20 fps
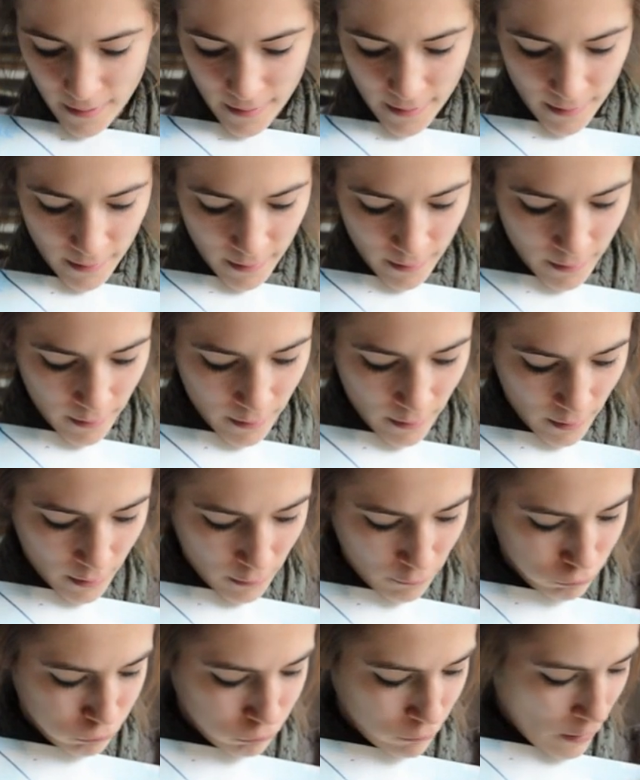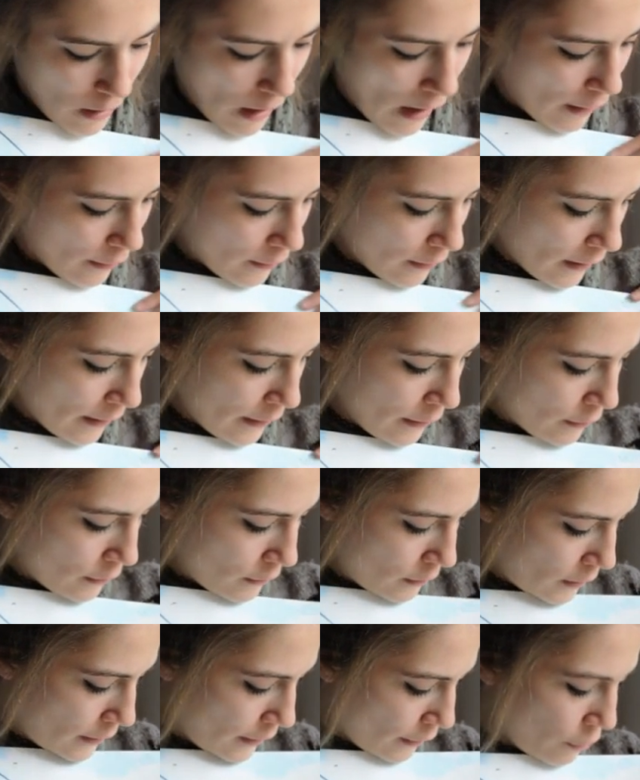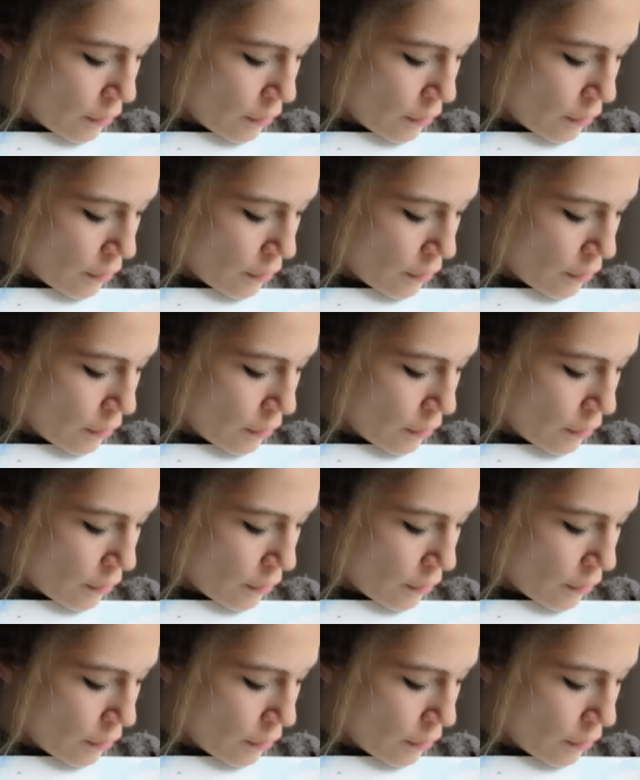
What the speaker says: and yeah, I kind of